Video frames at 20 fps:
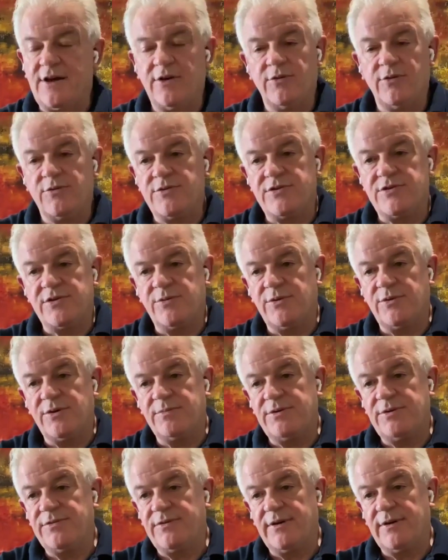I also want to
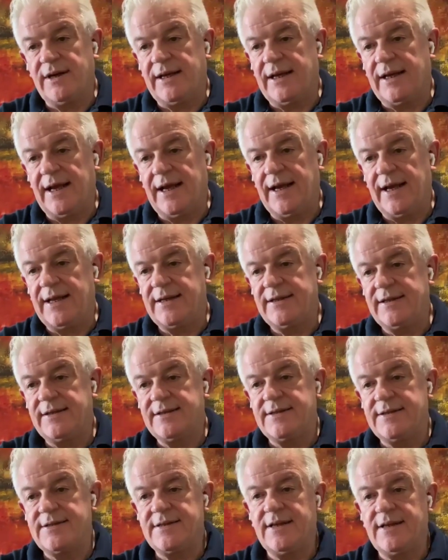be very candid
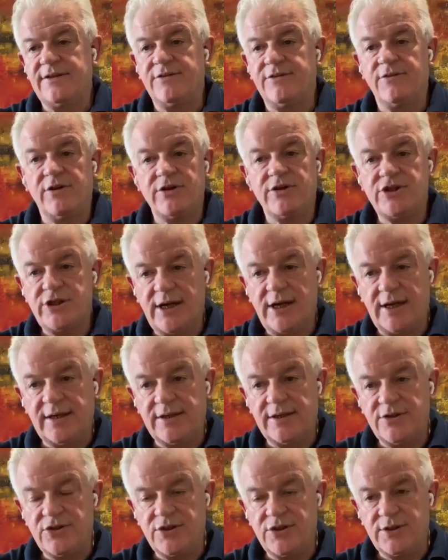and say there are
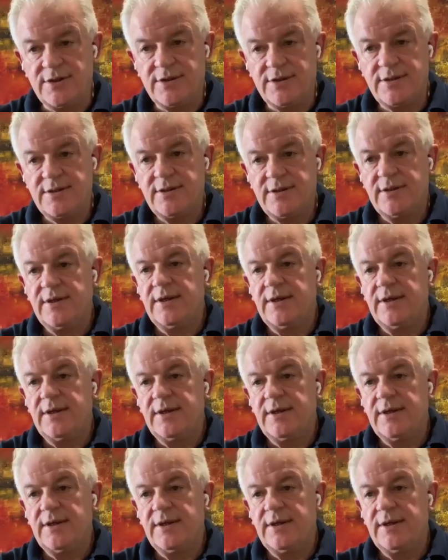challenges.